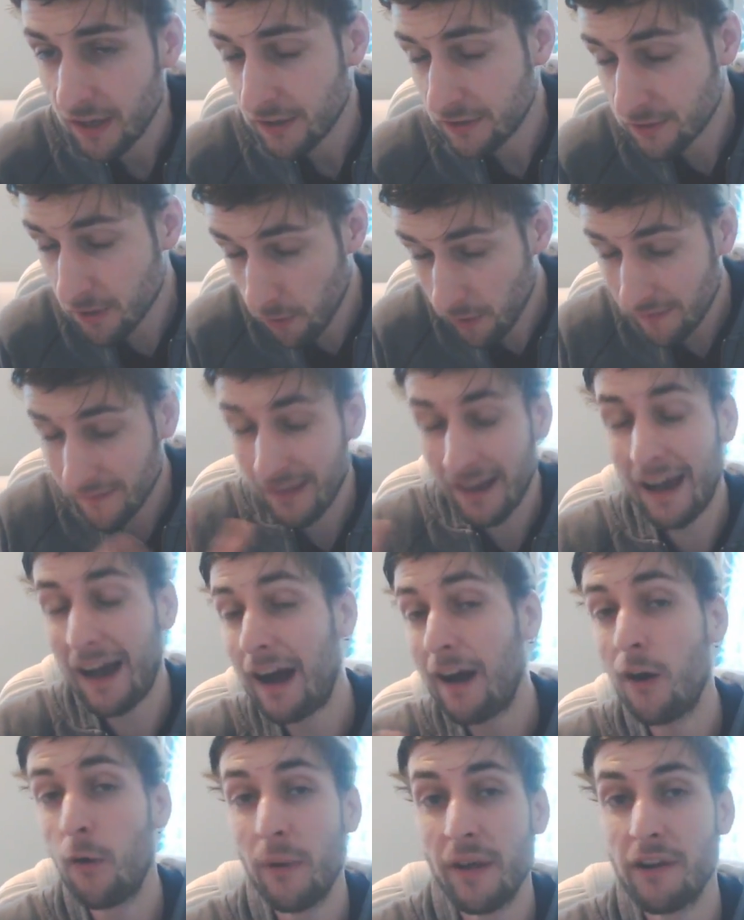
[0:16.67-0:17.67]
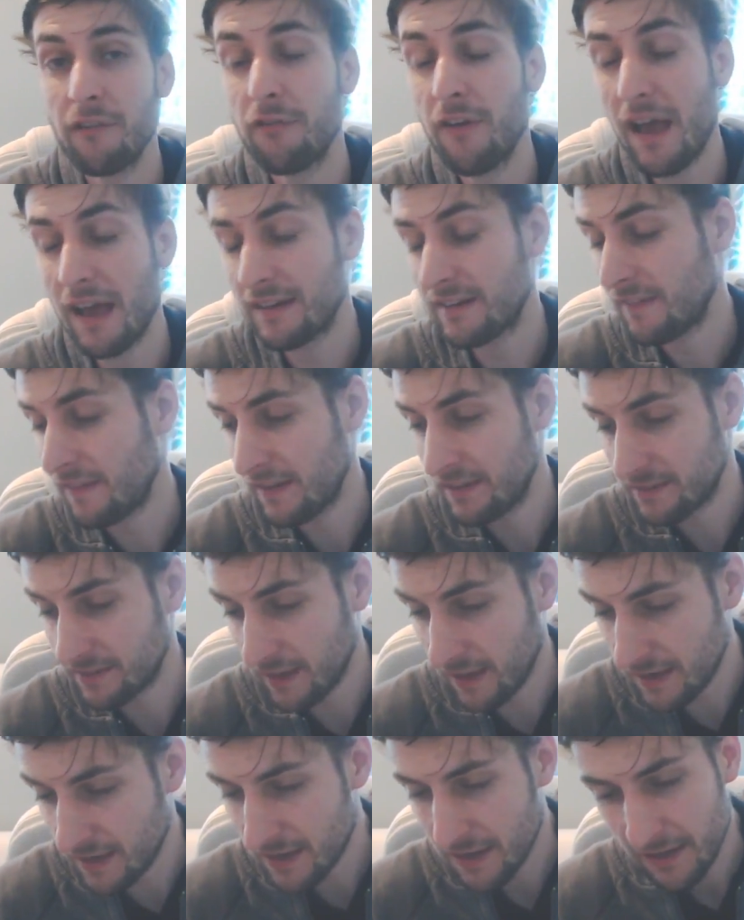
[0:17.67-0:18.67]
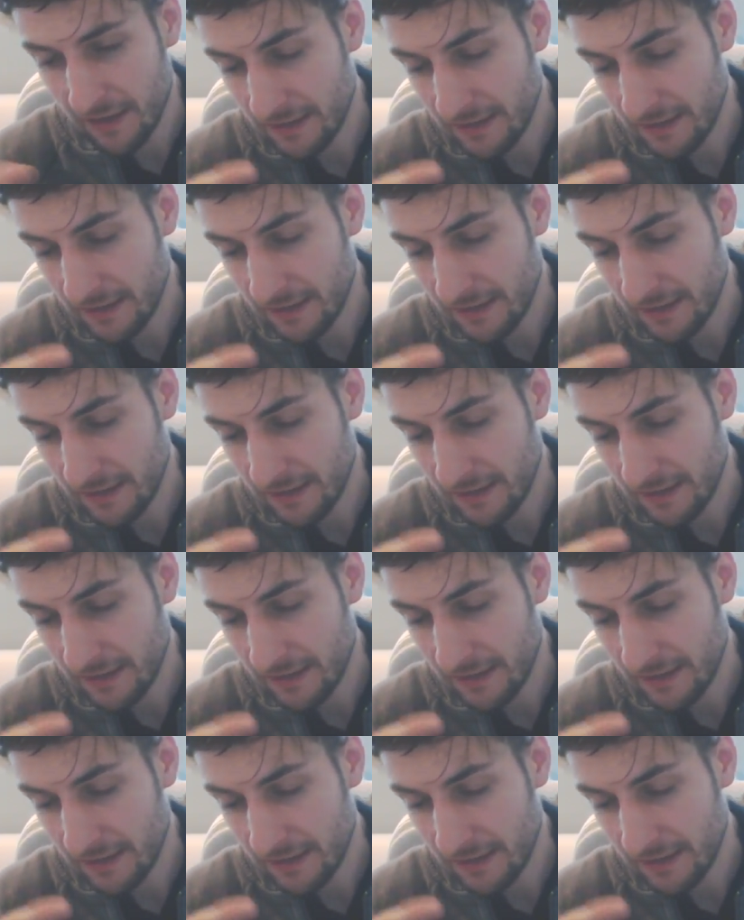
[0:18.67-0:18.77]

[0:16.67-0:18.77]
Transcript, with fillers: during the Halloween event, and they said,